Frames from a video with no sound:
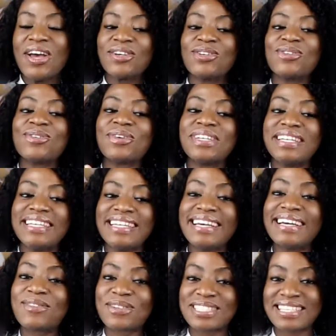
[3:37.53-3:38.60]

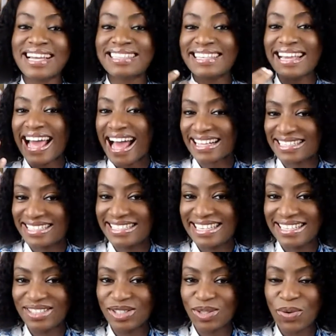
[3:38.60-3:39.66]
Leah was like the
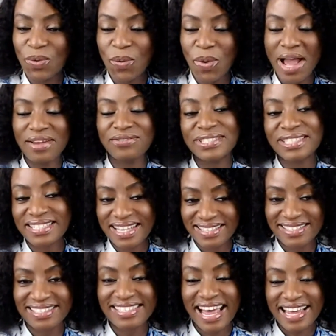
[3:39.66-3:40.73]
accidental wife,
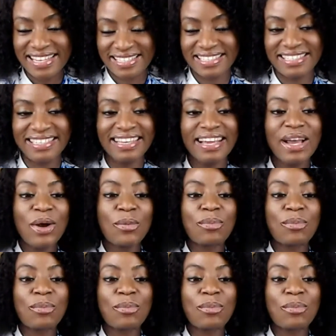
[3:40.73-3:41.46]
sadly.